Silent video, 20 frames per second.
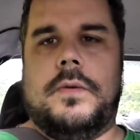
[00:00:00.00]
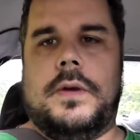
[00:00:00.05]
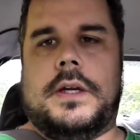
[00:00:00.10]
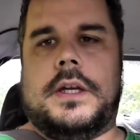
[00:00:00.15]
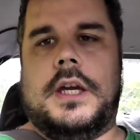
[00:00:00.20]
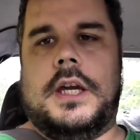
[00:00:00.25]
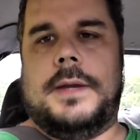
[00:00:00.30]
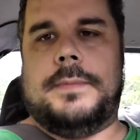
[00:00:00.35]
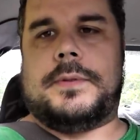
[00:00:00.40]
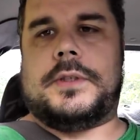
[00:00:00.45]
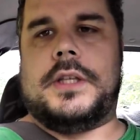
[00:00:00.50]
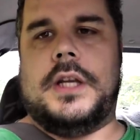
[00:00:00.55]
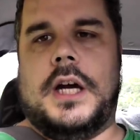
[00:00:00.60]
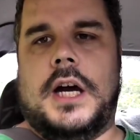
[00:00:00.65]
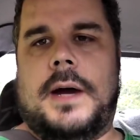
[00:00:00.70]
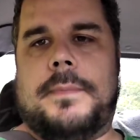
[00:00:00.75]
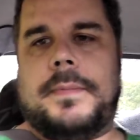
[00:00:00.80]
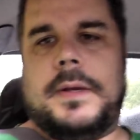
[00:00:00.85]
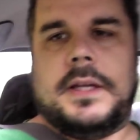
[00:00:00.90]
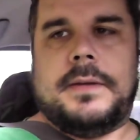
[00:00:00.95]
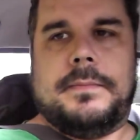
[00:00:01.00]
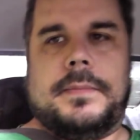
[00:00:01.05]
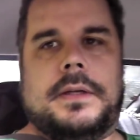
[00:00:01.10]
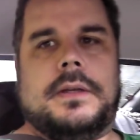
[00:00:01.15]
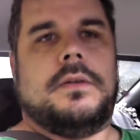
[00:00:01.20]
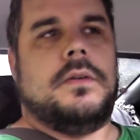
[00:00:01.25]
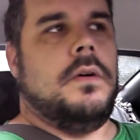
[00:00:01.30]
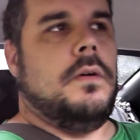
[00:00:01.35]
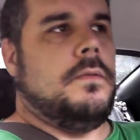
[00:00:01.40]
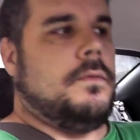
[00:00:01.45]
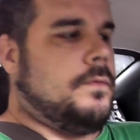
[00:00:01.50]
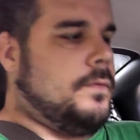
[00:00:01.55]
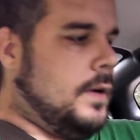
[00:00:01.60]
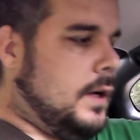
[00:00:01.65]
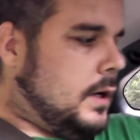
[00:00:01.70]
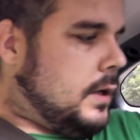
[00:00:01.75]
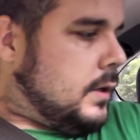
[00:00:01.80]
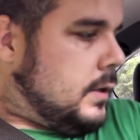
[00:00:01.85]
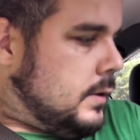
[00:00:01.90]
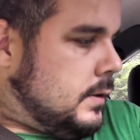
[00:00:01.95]
We keep stopping. Oh,
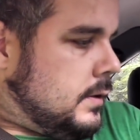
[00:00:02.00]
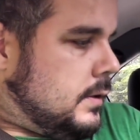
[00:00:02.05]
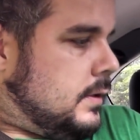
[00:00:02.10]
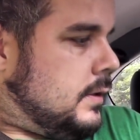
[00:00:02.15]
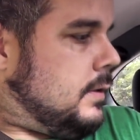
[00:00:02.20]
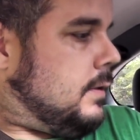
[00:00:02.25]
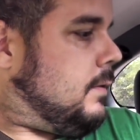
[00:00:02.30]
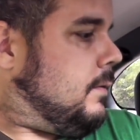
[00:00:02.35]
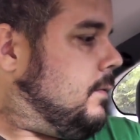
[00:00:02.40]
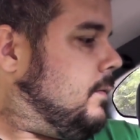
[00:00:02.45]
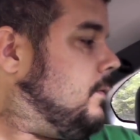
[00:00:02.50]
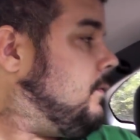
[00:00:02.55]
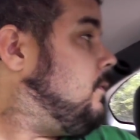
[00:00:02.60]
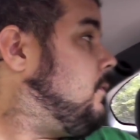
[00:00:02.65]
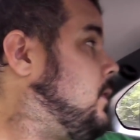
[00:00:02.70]
fuck. Where's your brake